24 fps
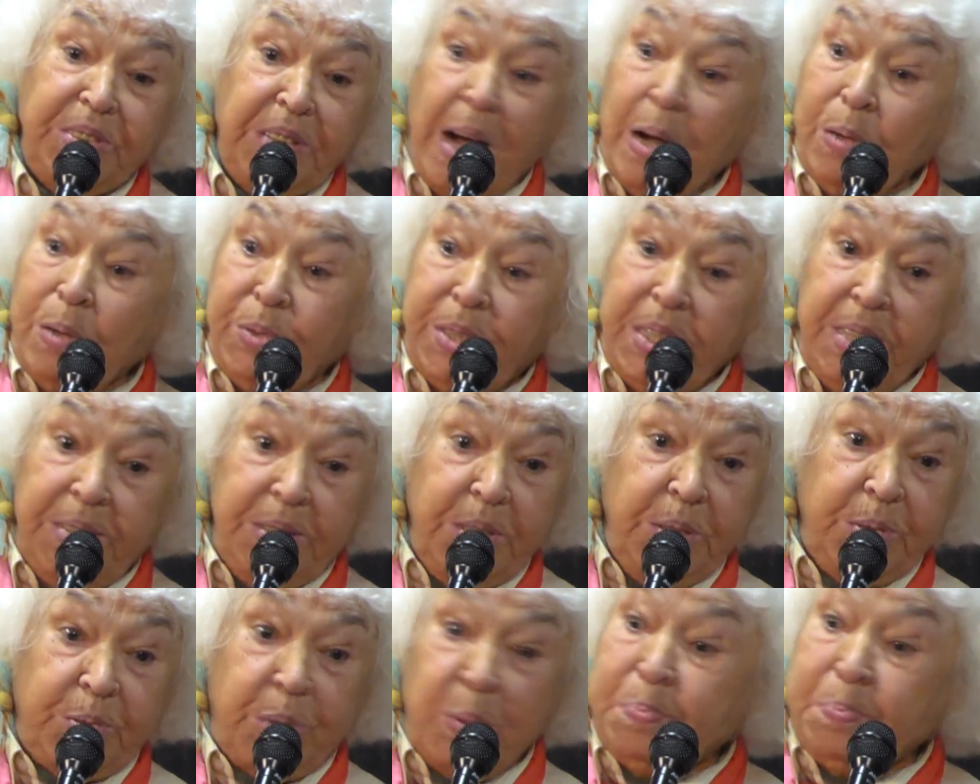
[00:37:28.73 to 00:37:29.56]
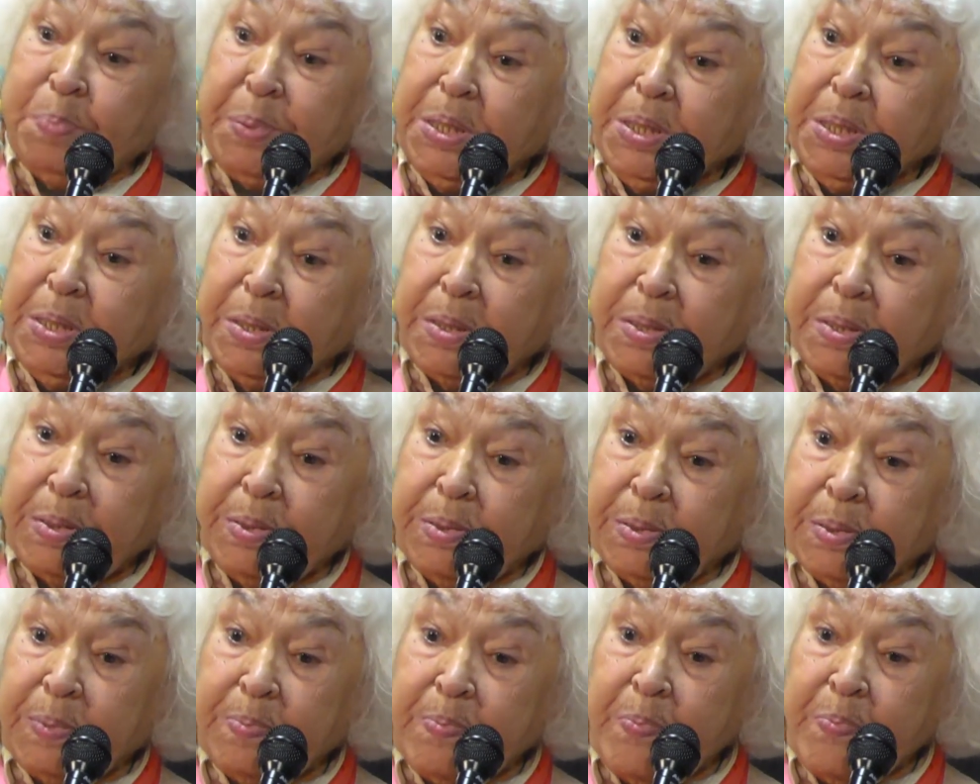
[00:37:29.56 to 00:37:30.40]
Now they disappeared.
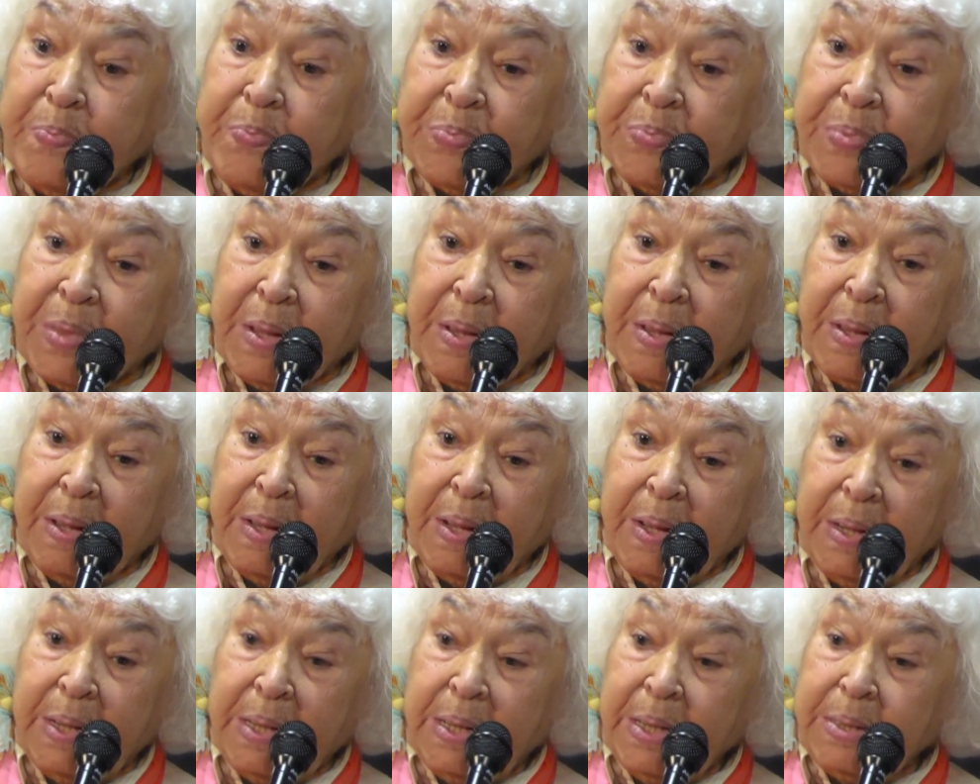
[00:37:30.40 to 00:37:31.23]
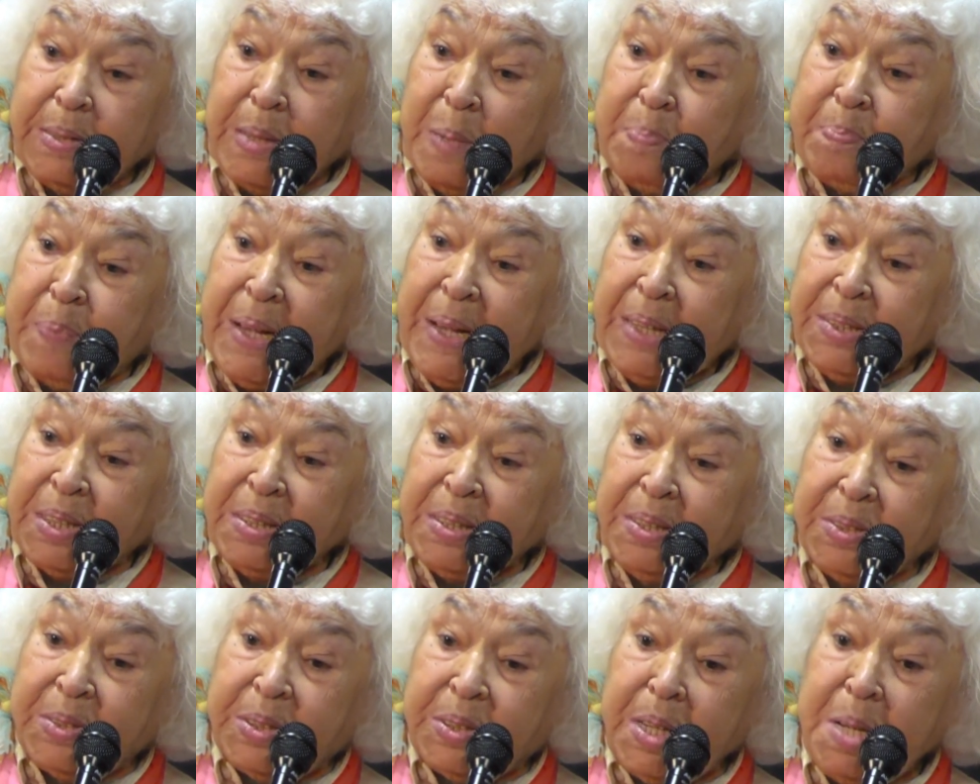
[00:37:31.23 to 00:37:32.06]
The
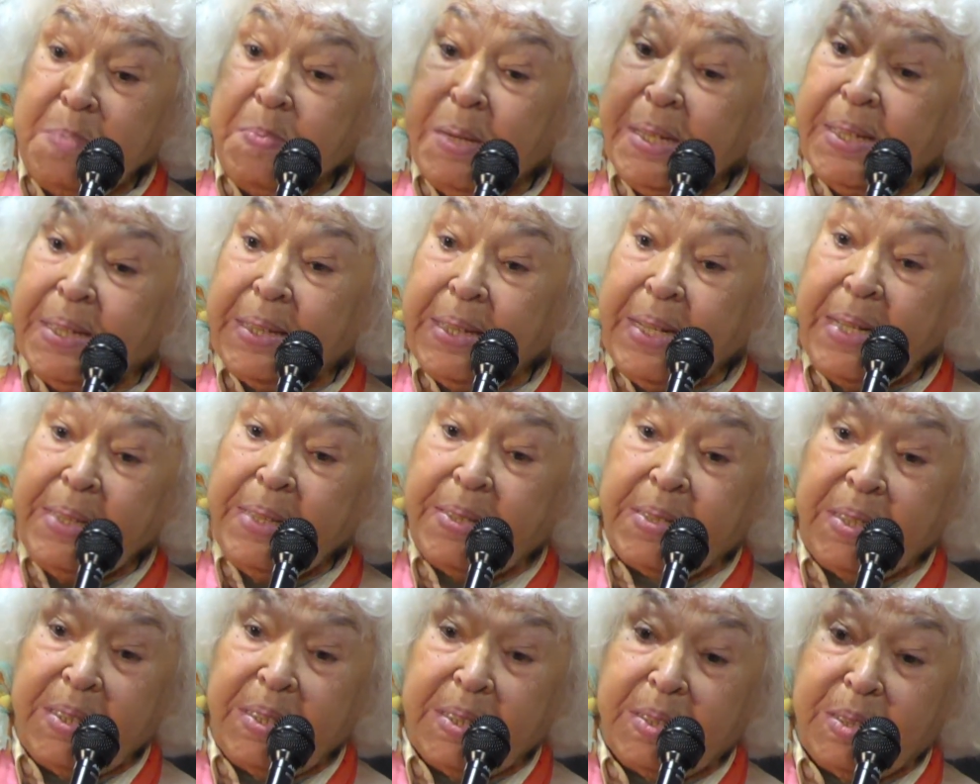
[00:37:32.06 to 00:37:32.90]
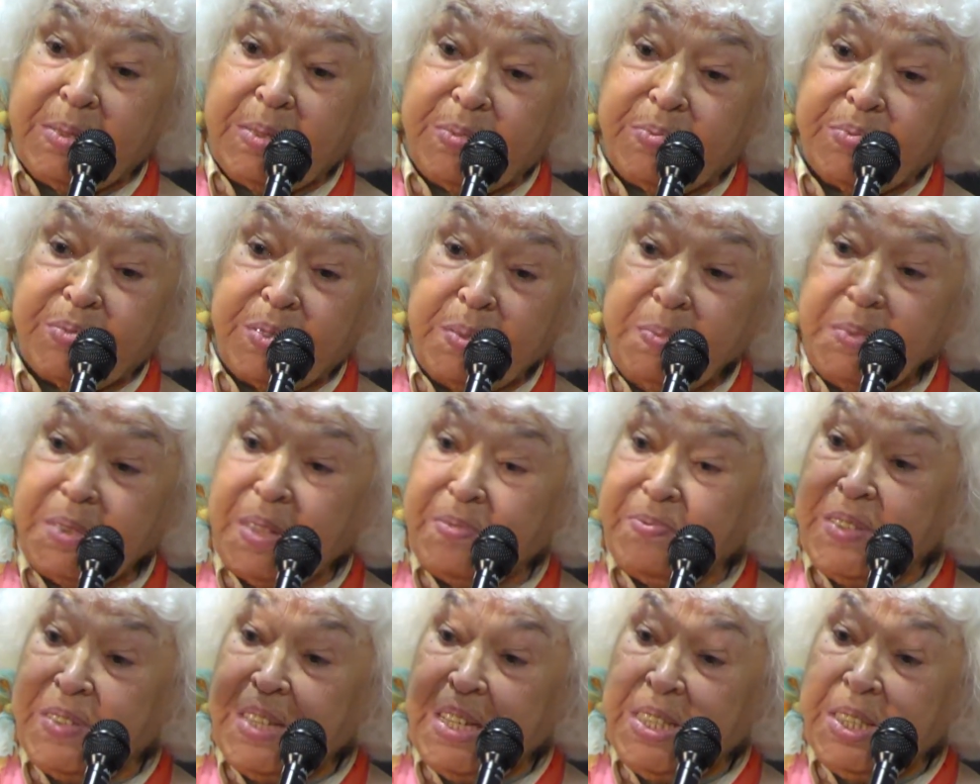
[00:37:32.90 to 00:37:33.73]
peasants immigrated from the
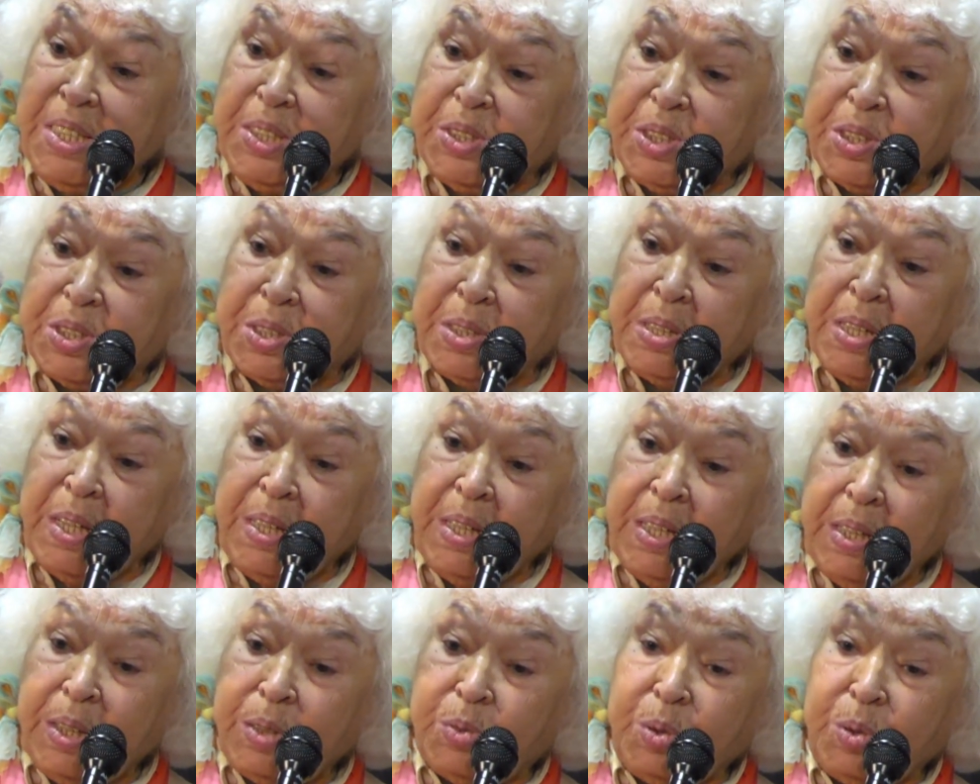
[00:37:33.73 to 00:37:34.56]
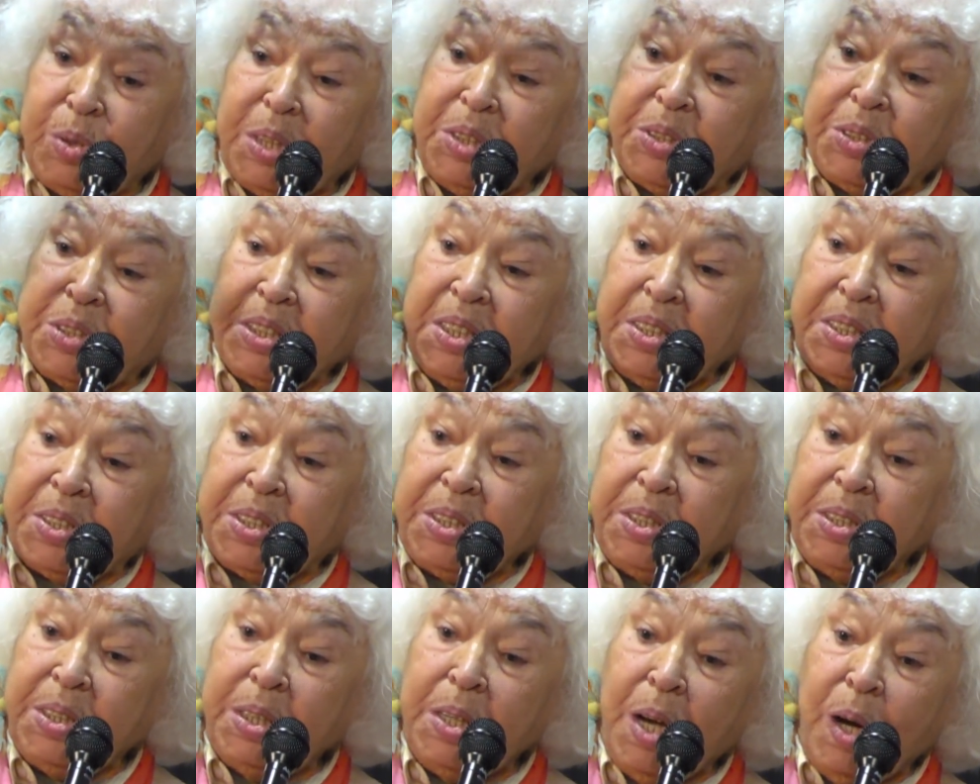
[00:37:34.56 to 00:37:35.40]
village to the
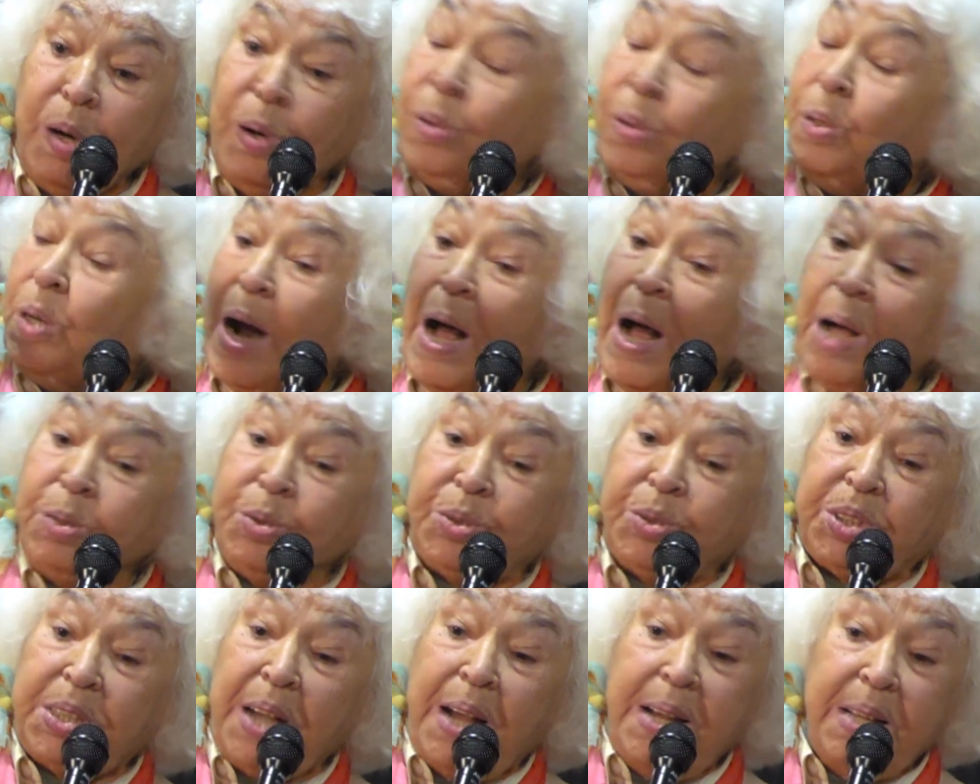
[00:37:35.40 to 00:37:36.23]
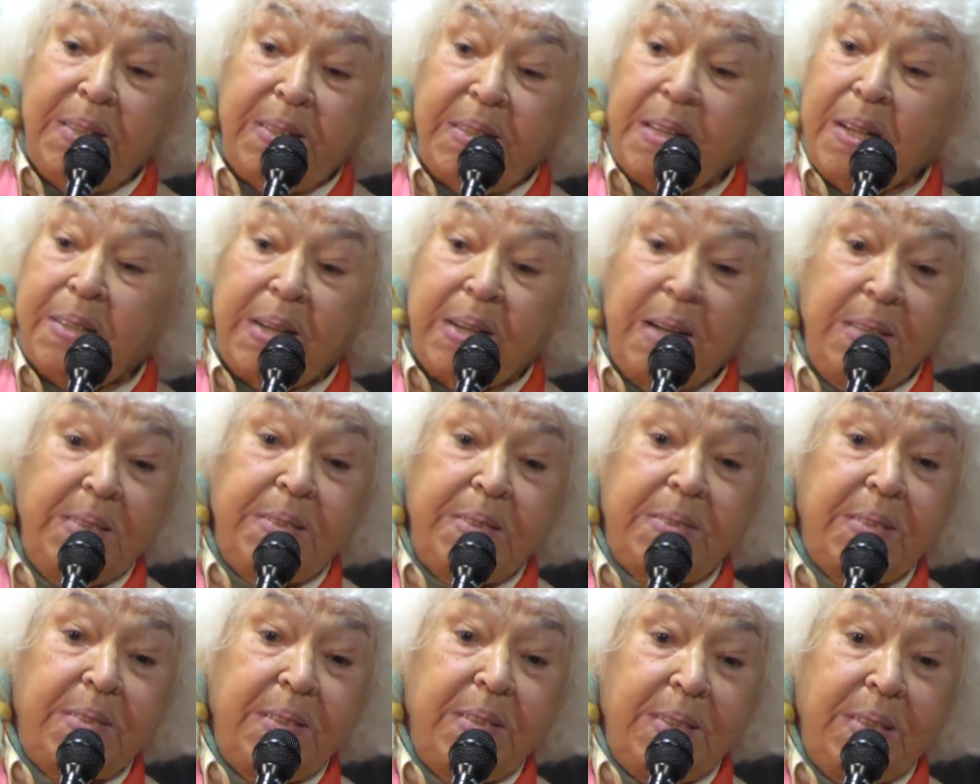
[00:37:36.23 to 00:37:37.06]
city or outside the
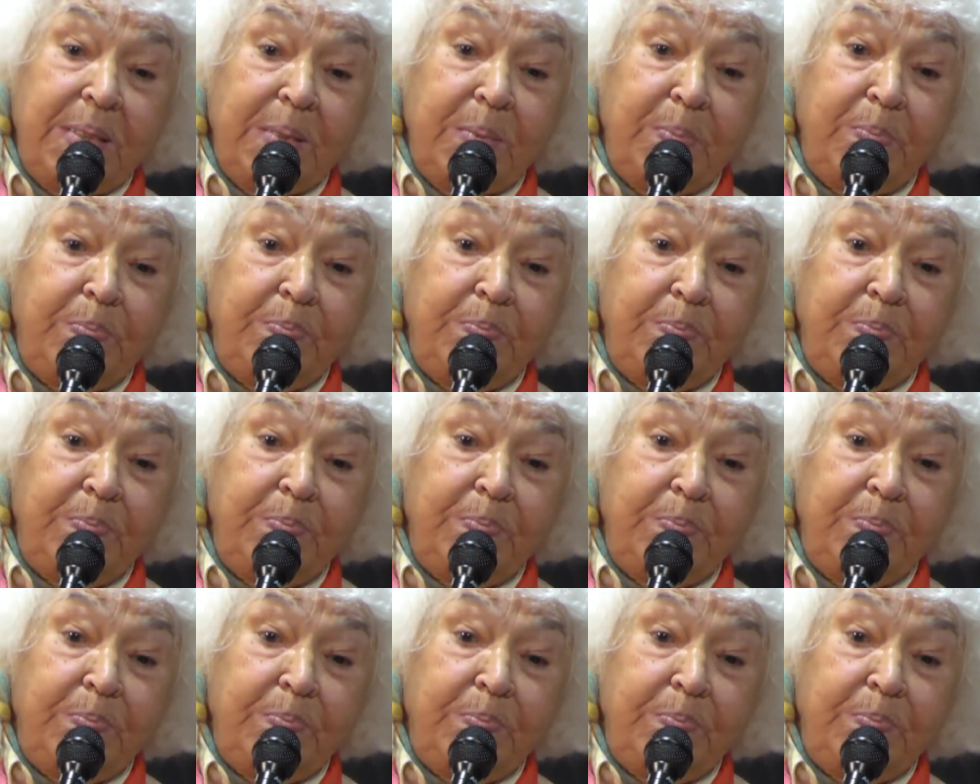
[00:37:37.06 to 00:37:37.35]
country.